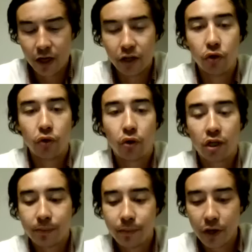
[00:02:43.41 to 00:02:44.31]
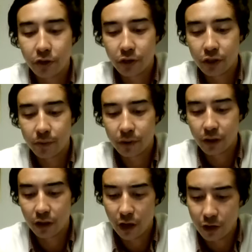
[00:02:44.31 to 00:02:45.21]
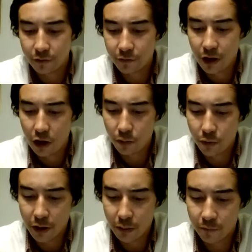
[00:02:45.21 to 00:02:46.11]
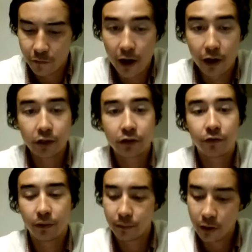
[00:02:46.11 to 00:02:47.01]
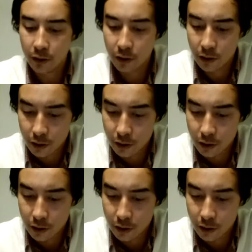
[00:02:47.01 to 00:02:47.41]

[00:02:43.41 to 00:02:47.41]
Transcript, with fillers: in New York especially, there's been a lot of outbreak of fires from